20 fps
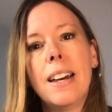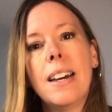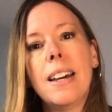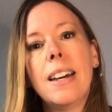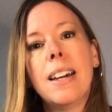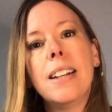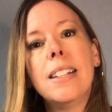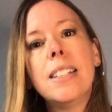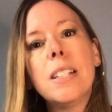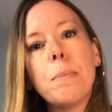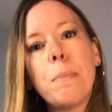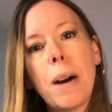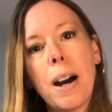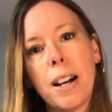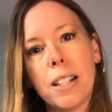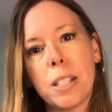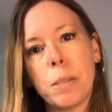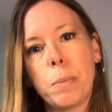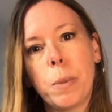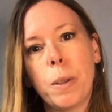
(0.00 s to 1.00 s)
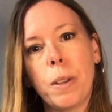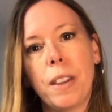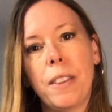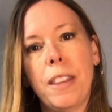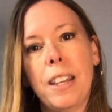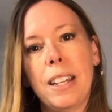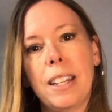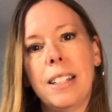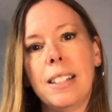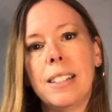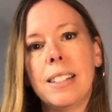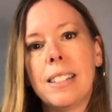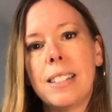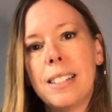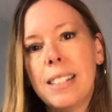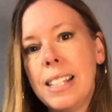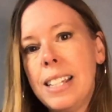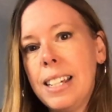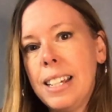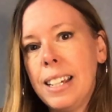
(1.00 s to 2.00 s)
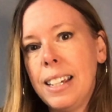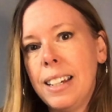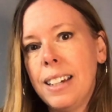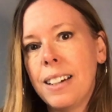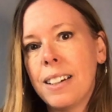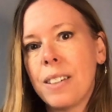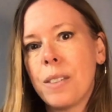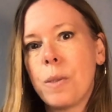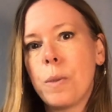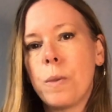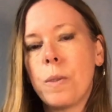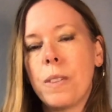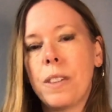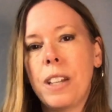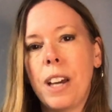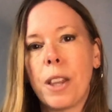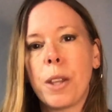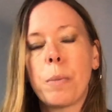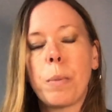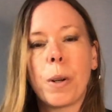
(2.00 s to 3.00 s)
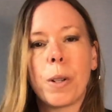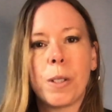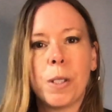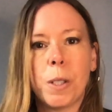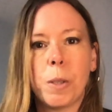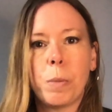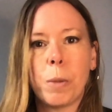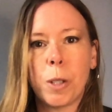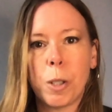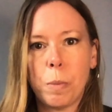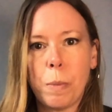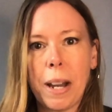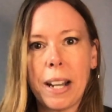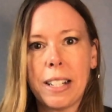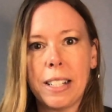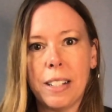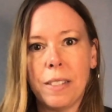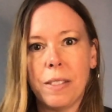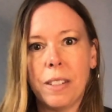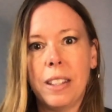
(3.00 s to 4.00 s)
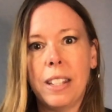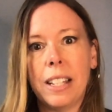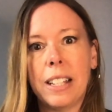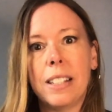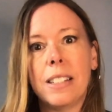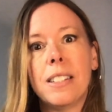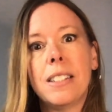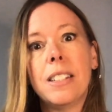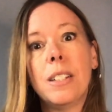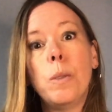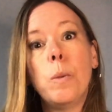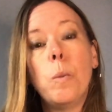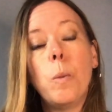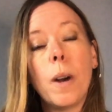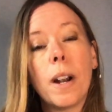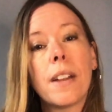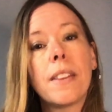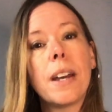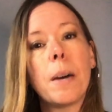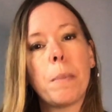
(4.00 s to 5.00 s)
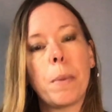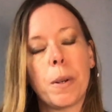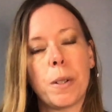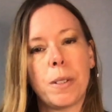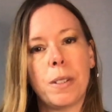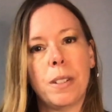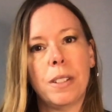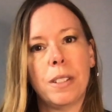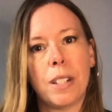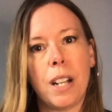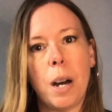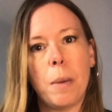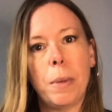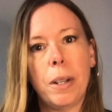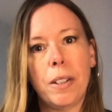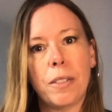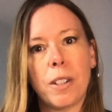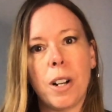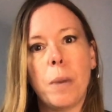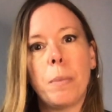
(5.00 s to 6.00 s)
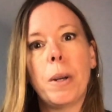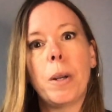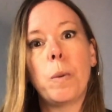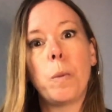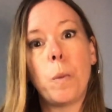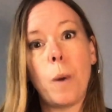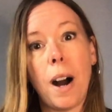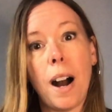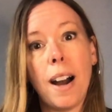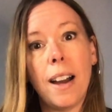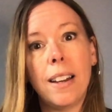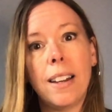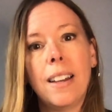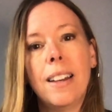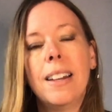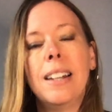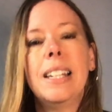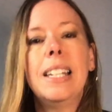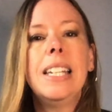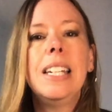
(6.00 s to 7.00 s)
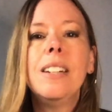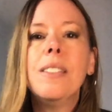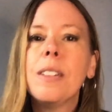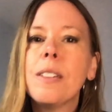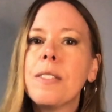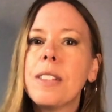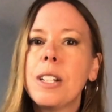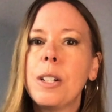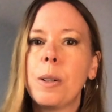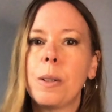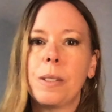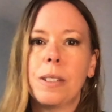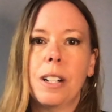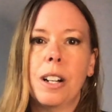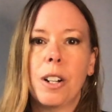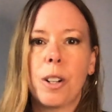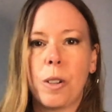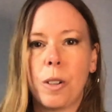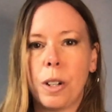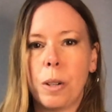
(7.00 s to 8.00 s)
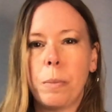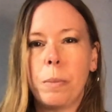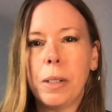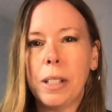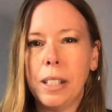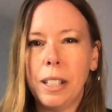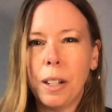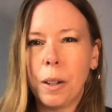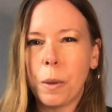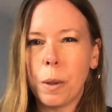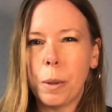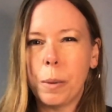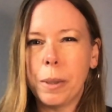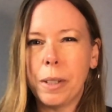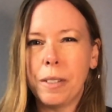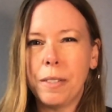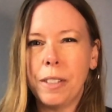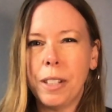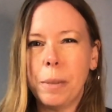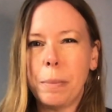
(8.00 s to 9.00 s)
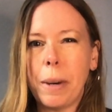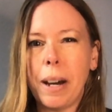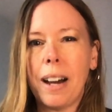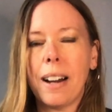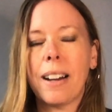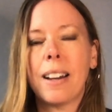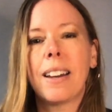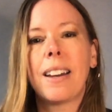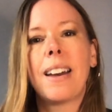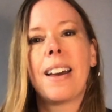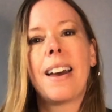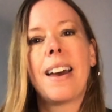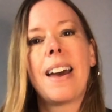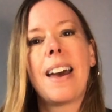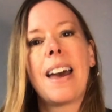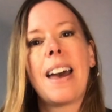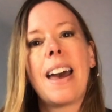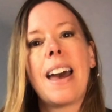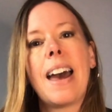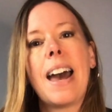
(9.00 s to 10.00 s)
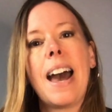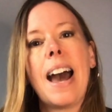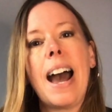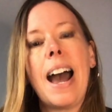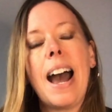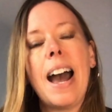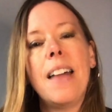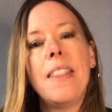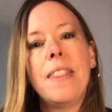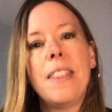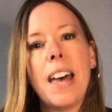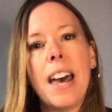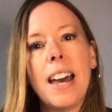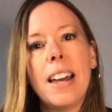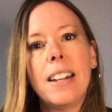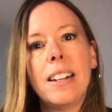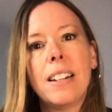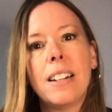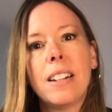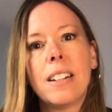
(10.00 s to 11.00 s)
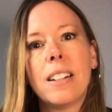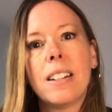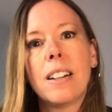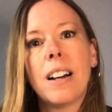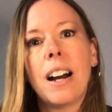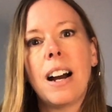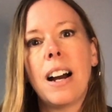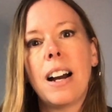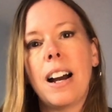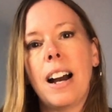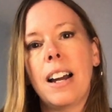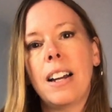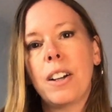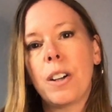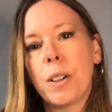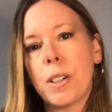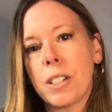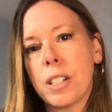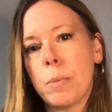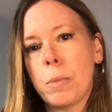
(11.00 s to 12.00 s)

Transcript: is it possible that they can see the other person's perspective, that they can see where that person is coming from and why, even if they don't completely agree with the feedback? And then I encourage them